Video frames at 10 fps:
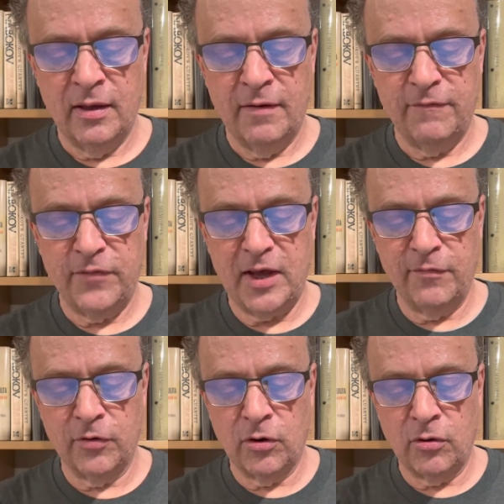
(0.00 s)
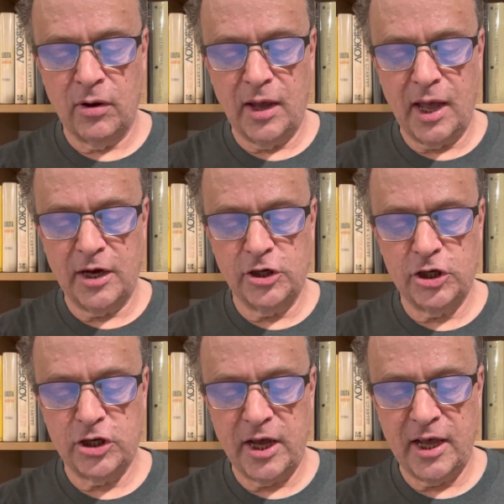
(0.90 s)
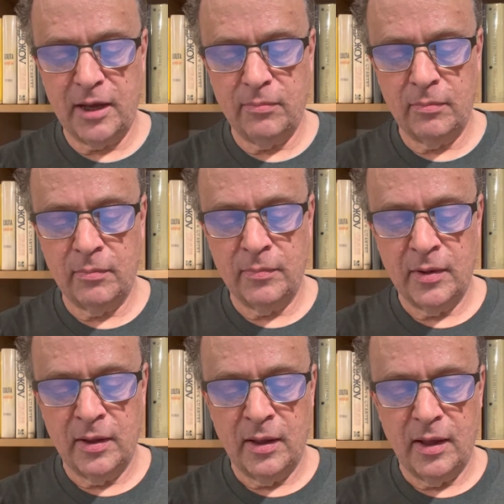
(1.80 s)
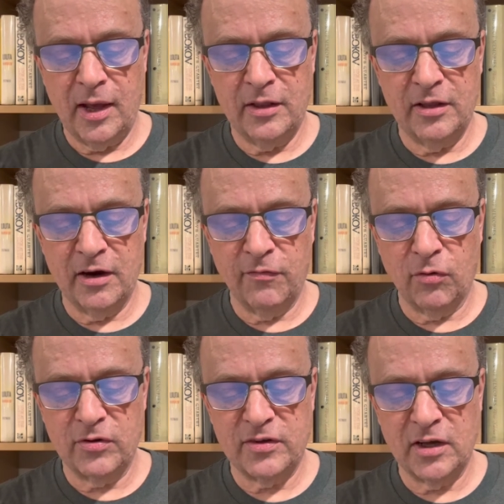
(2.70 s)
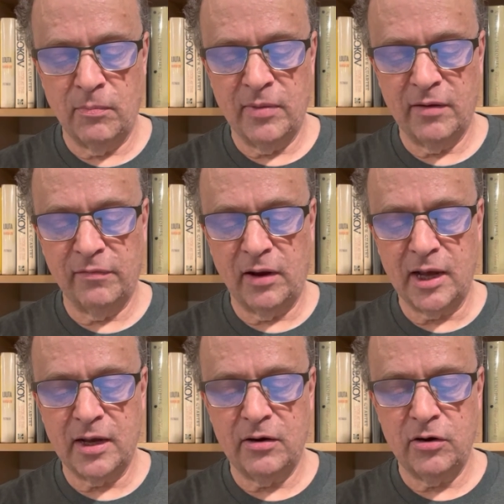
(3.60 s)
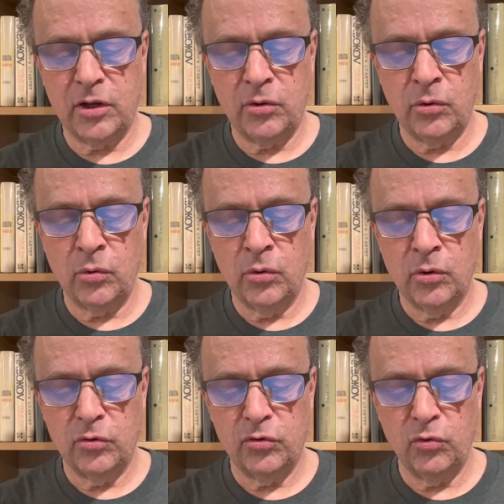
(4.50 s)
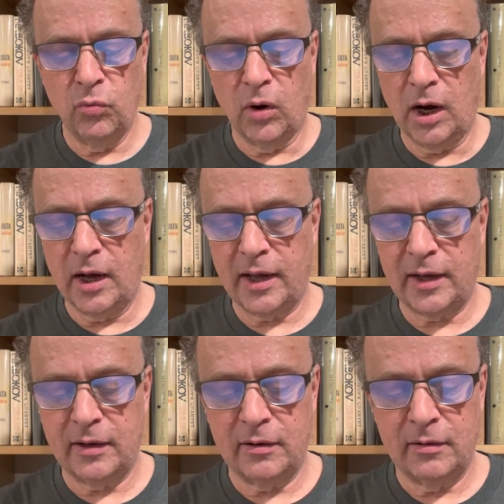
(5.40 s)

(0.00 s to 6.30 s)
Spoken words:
favor and shame, and therefore some have likened you to wine.